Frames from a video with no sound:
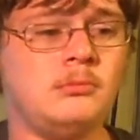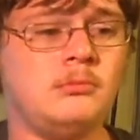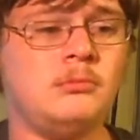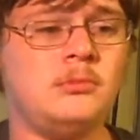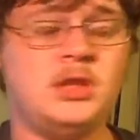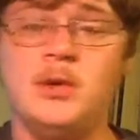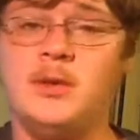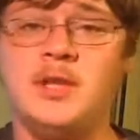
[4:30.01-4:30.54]

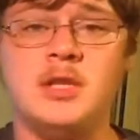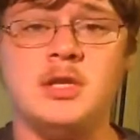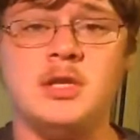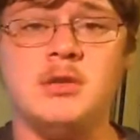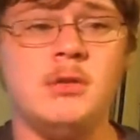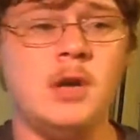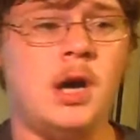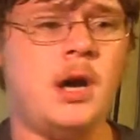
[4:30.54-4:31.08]
Let's see what they
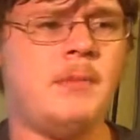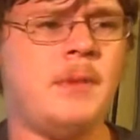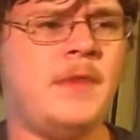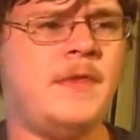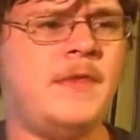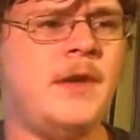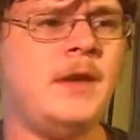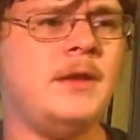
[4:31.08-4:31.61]
do. Um, I
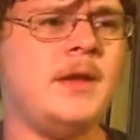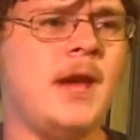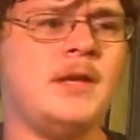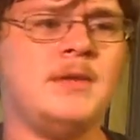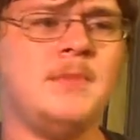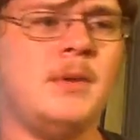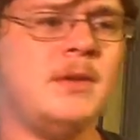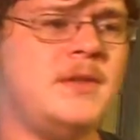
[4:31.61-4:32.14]
think
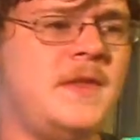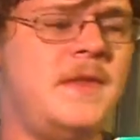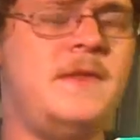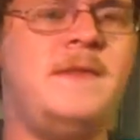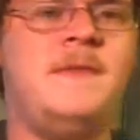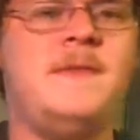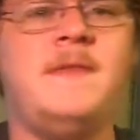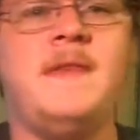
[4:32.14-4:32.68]
next month
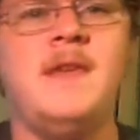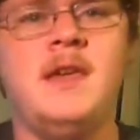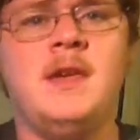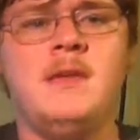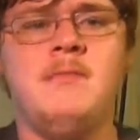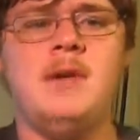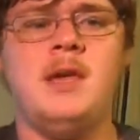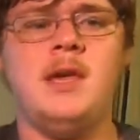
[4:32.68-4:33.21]

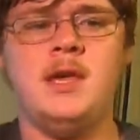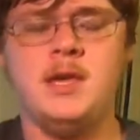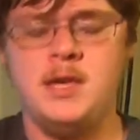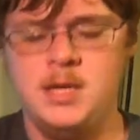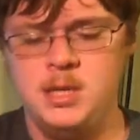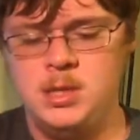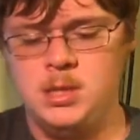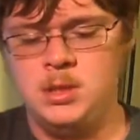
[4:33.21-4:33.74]
theme
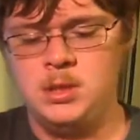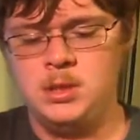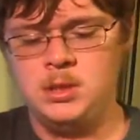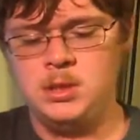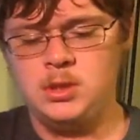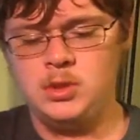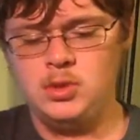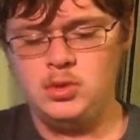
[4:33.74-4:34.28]

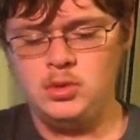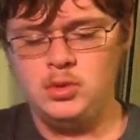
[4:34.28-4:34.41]
is